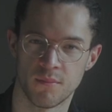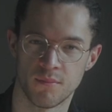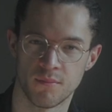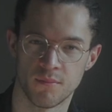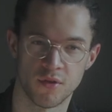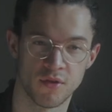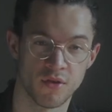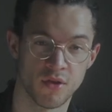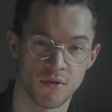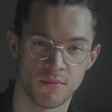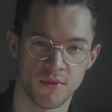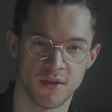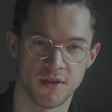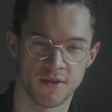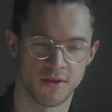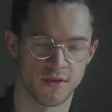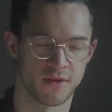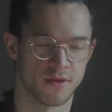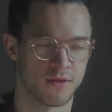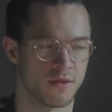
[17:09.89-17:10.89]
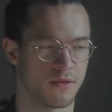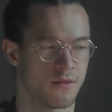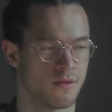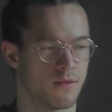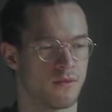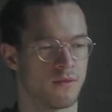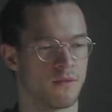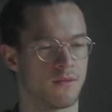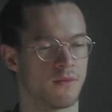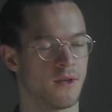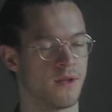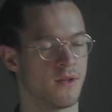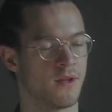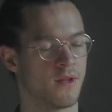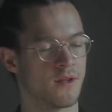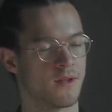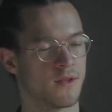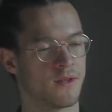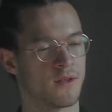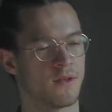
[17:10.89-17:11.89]
but not meditating, right?
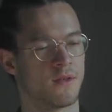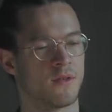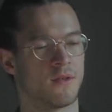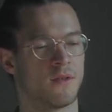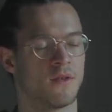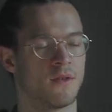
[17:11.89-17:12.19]
That's